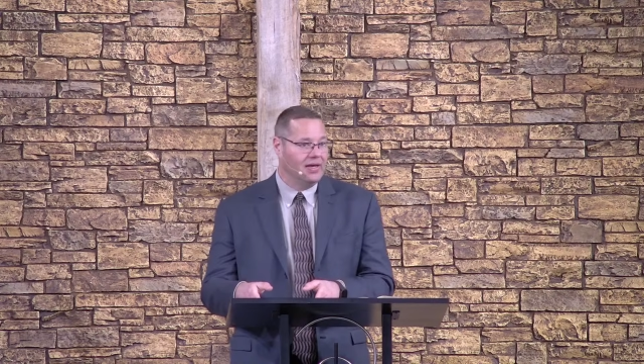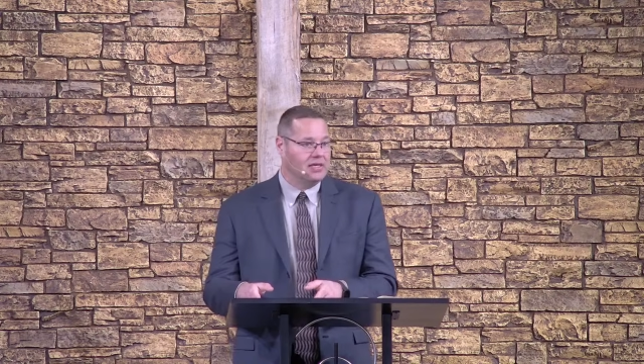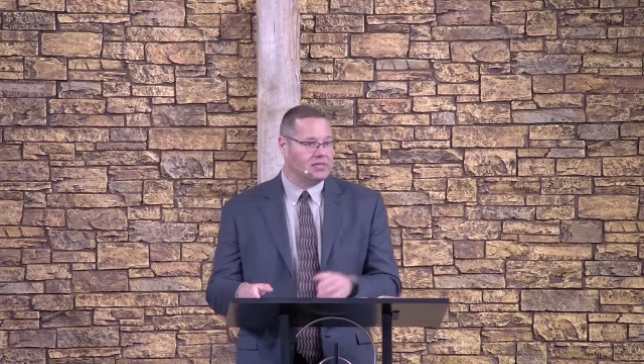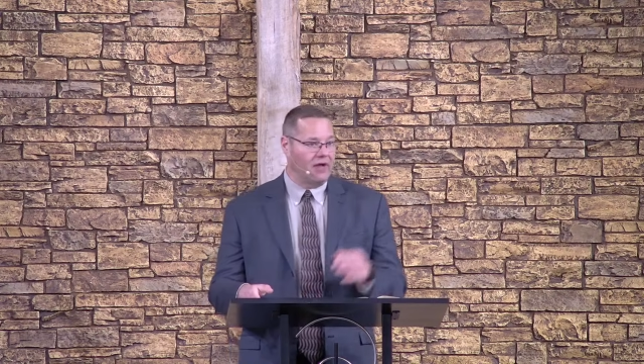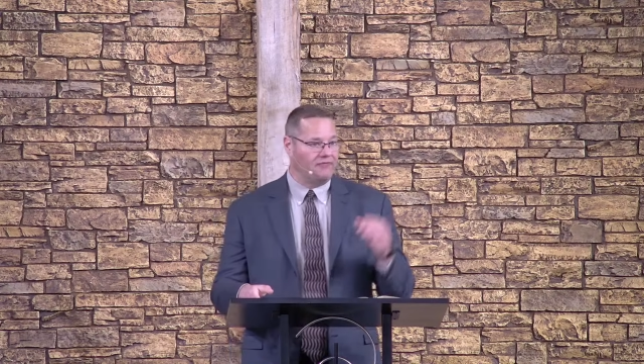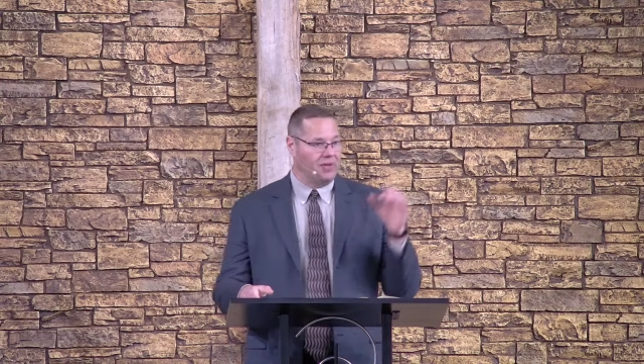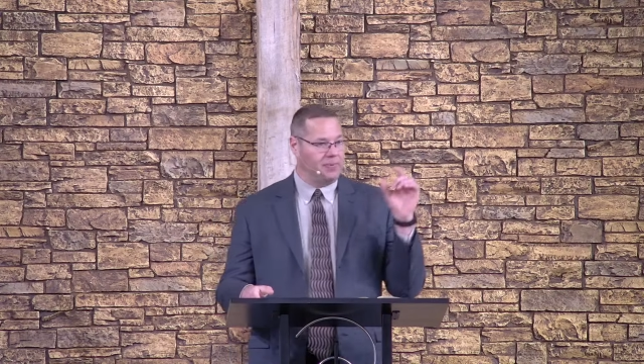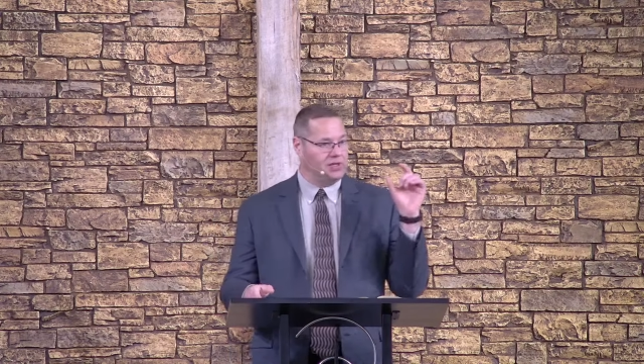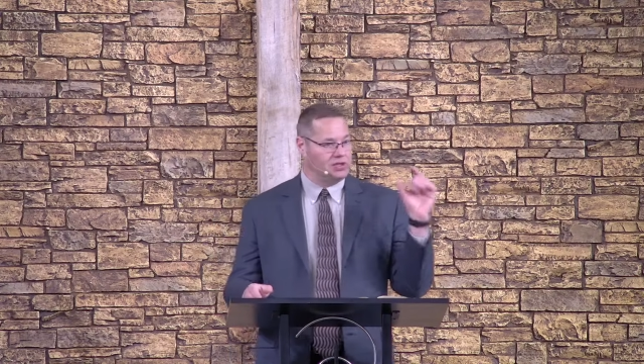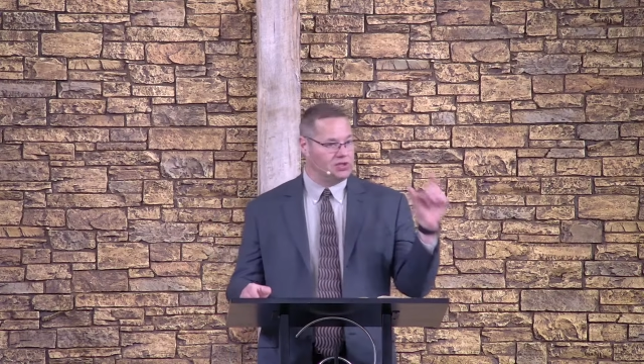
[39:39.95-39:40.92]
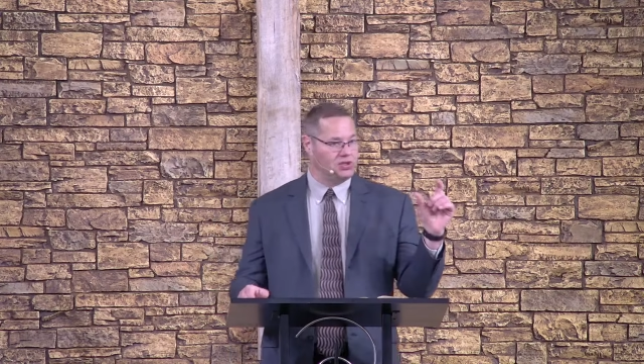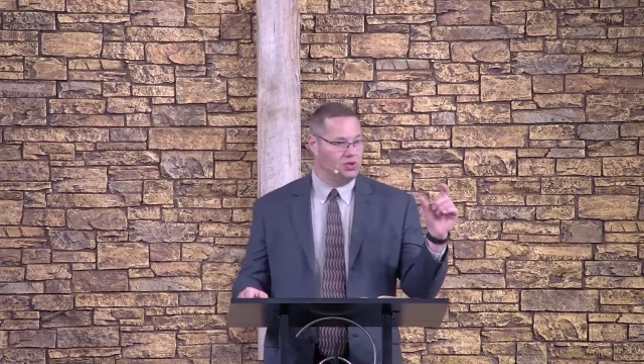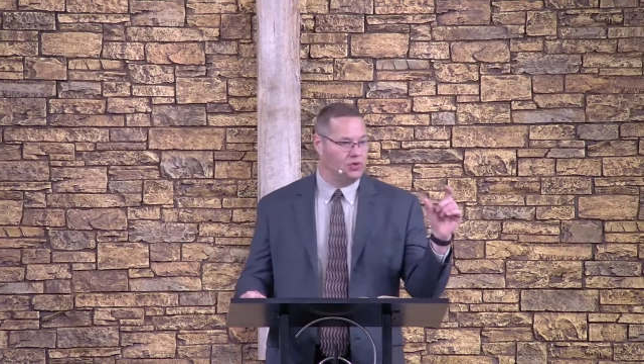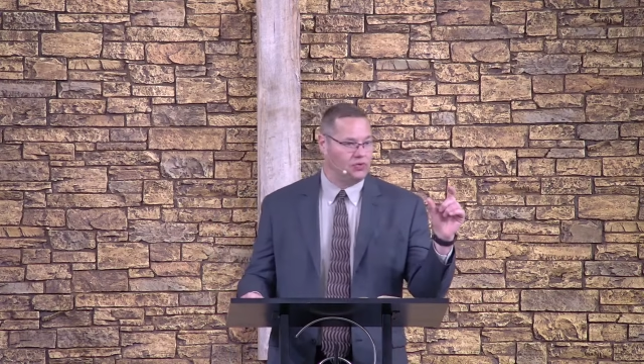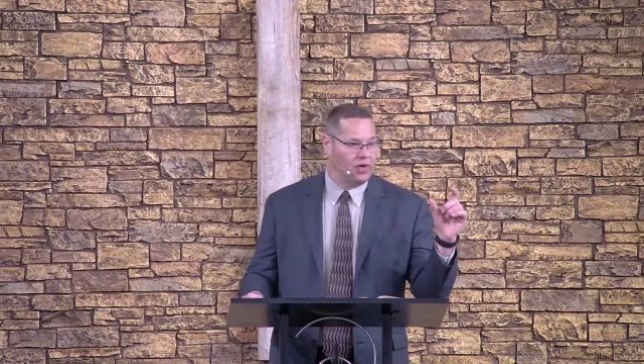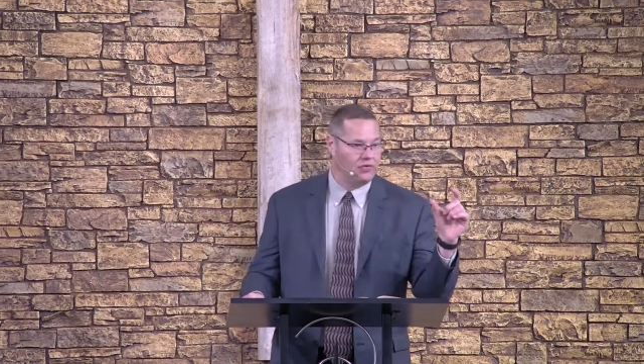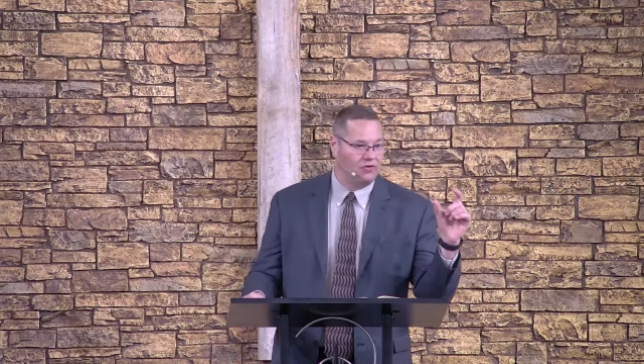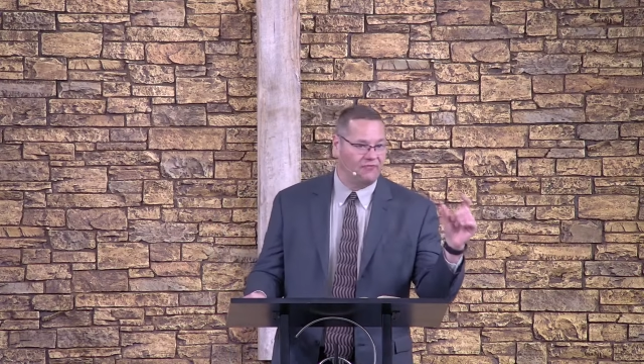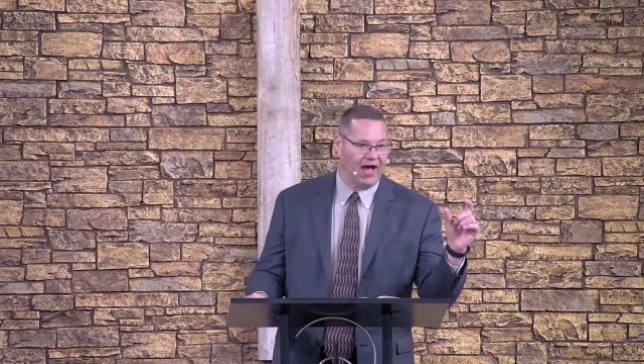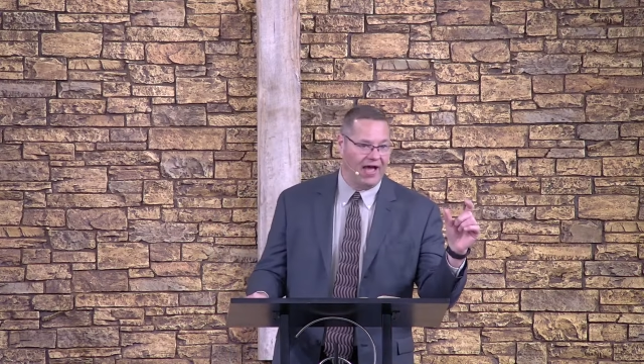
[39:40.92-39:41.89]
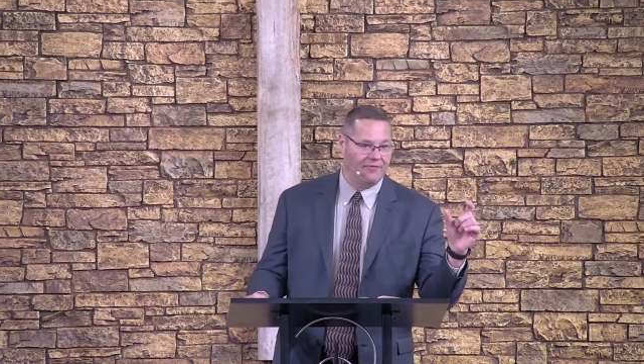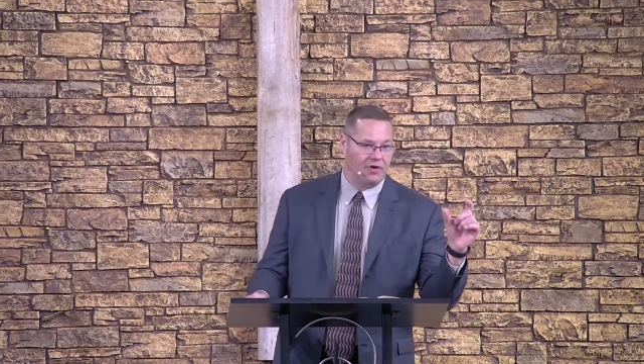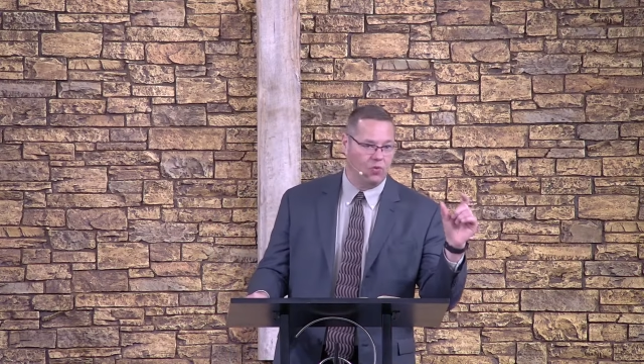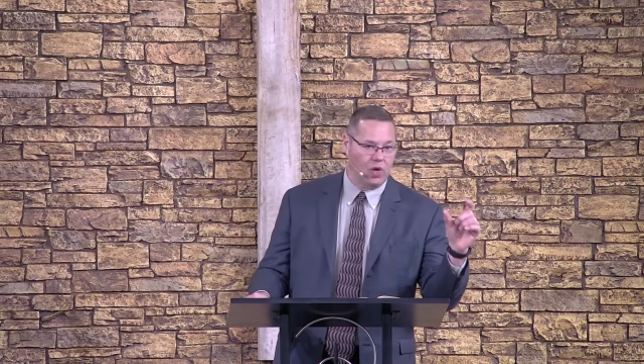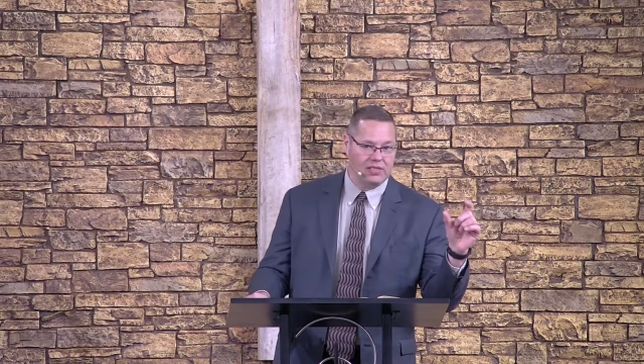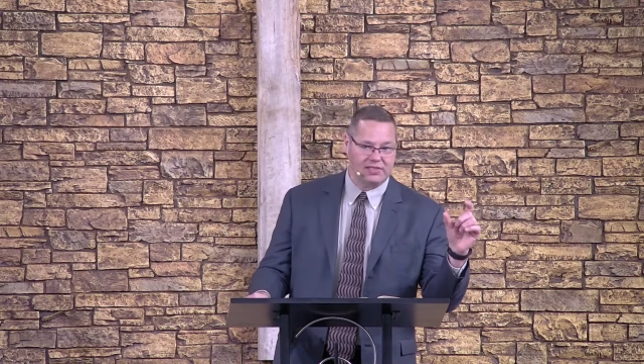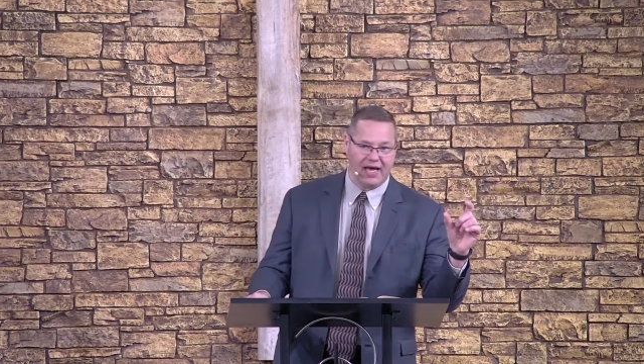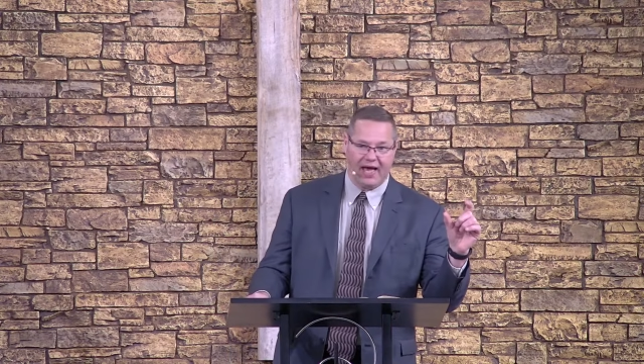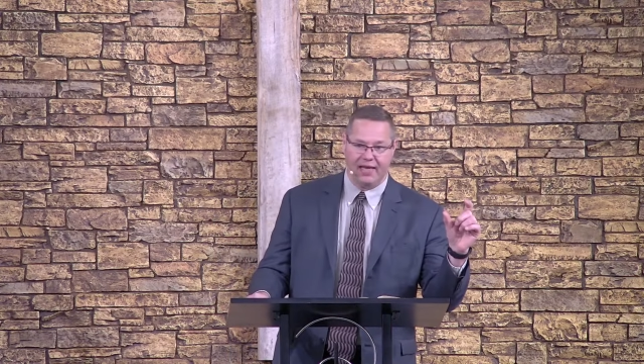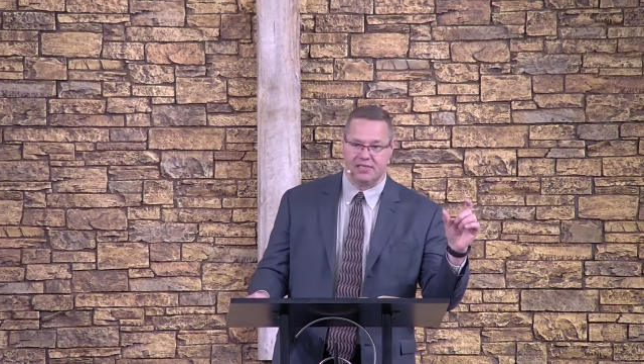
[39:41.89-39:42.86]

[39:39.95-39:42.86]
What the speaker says: It's got Philippians 2, 3 through 5 on one side.